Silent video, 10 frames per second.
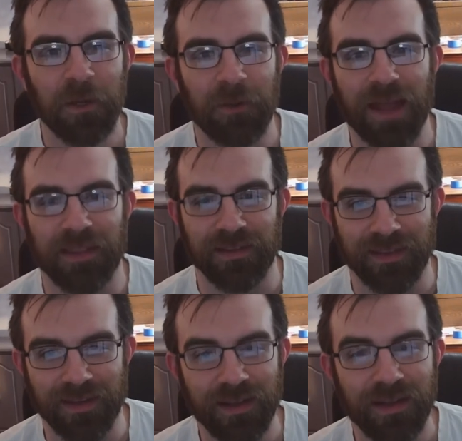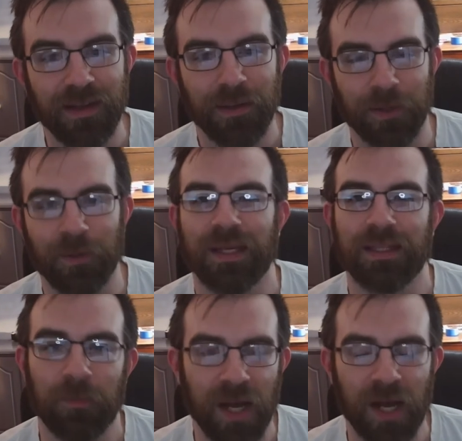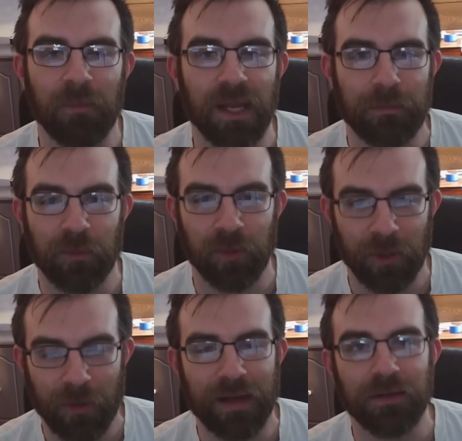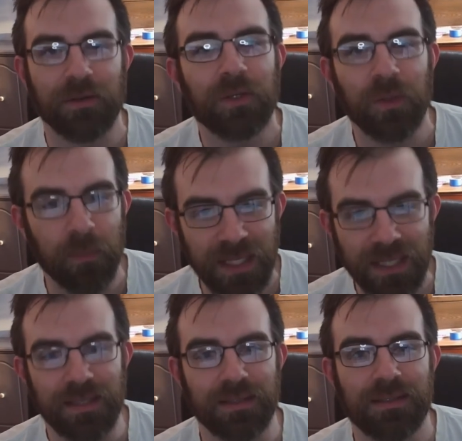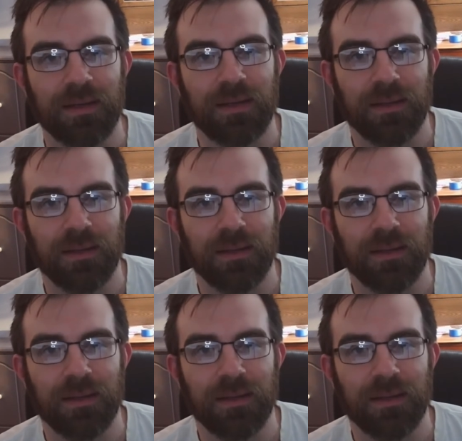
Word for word: rather than doing the bare minimum required to appease